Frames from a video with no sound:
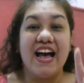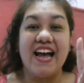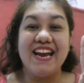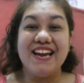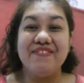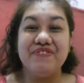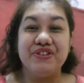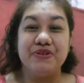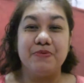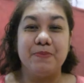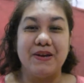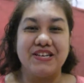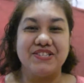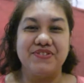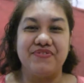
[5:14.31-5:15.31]
I have two
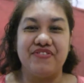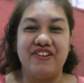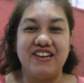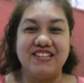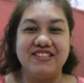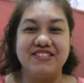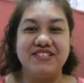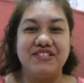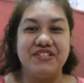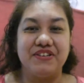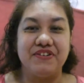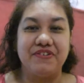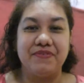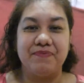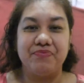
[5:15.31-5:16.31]
best friends,
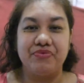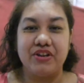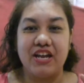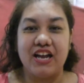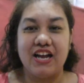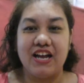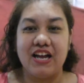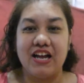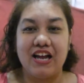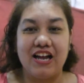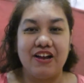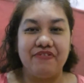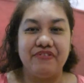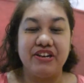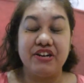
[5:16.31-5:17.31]
so
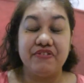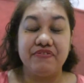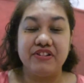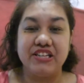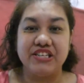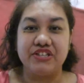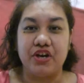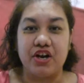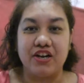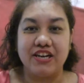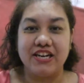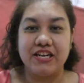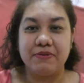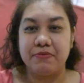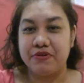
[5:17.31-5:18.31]
we don't really talk
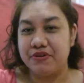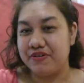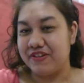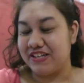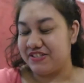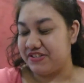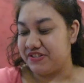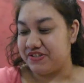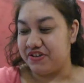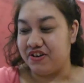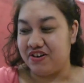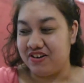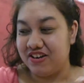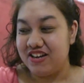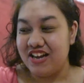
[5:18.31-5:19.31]
anymore. That's a
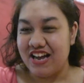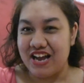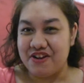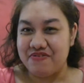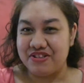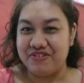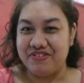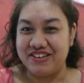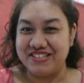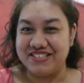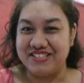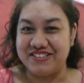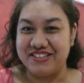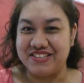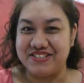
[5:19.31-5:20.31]
song. I really want to
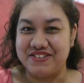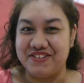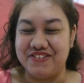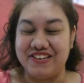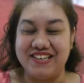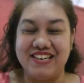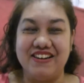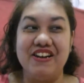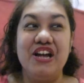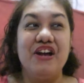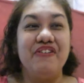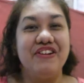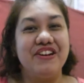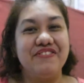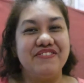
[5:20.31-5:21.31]
sing that song right now.
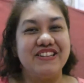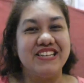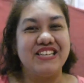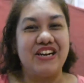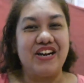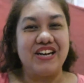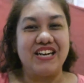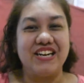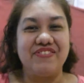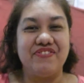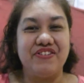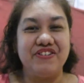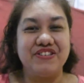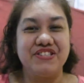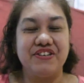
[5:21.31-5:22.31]
We don't really talk
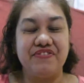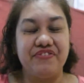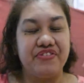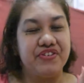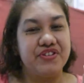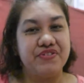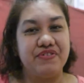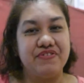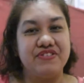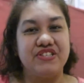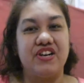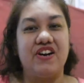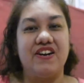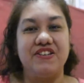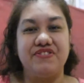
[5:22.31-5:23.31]
anymore. So first one was
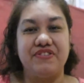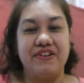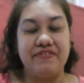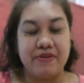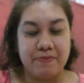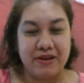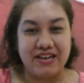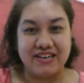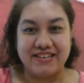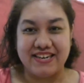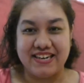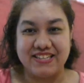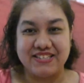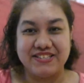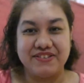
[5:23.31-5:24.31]
Audrey. We met at
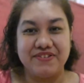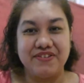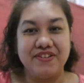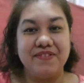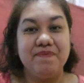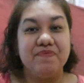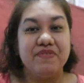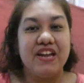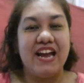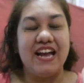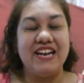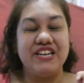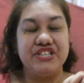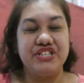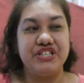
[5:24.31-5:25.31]
dance school and
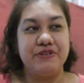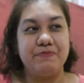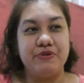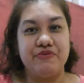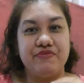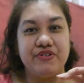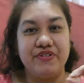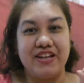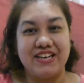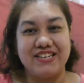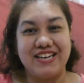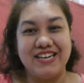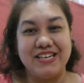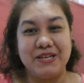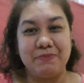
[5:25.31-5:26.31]
then she moved to that
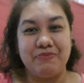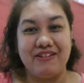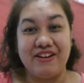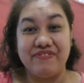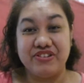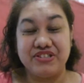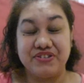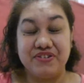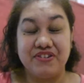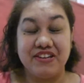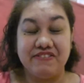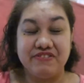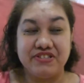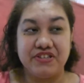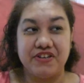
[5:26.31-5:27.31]
tiny private school I
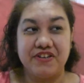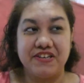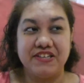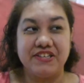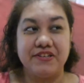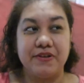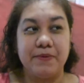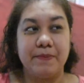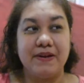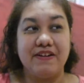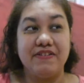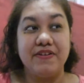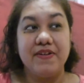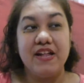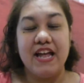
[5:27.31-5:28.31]
was talking to you
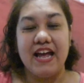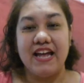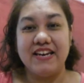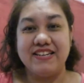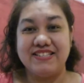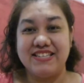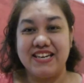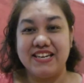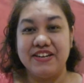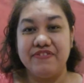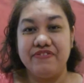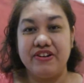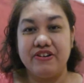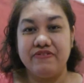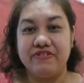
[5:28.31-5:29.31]
about. And the second
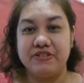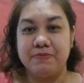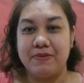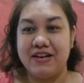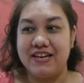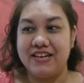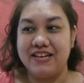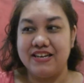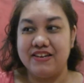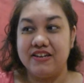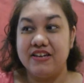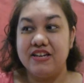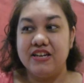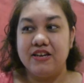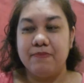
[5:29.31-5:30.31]
one was my
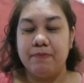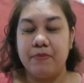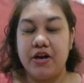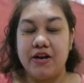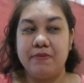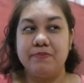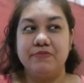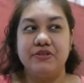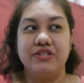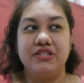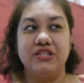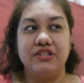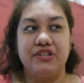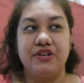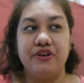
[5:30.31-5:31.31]

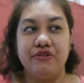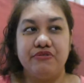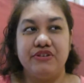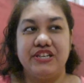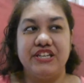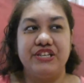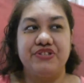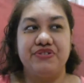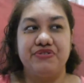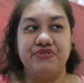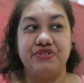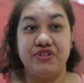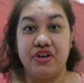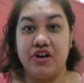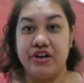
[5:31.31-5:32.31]
mom's co-teacher's
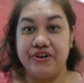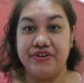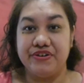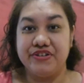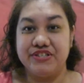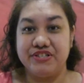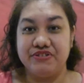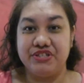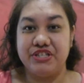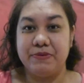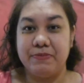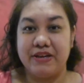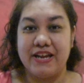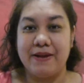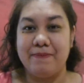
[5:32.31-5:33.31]
daughter, so she
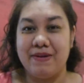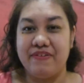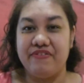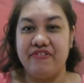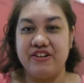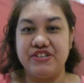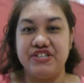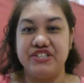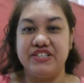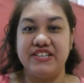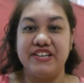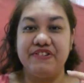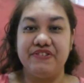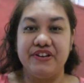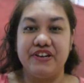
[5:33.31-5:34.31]
became my friend. She's a
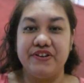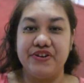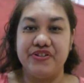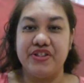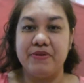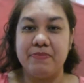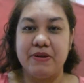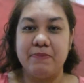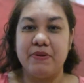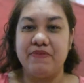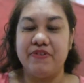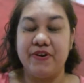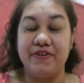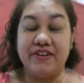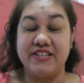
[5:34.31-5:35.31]
year younger than me, but
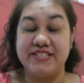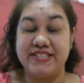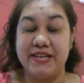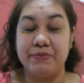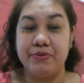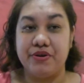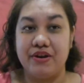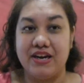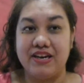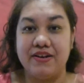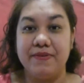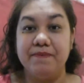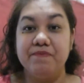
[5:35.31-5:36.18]
we were in the same grade.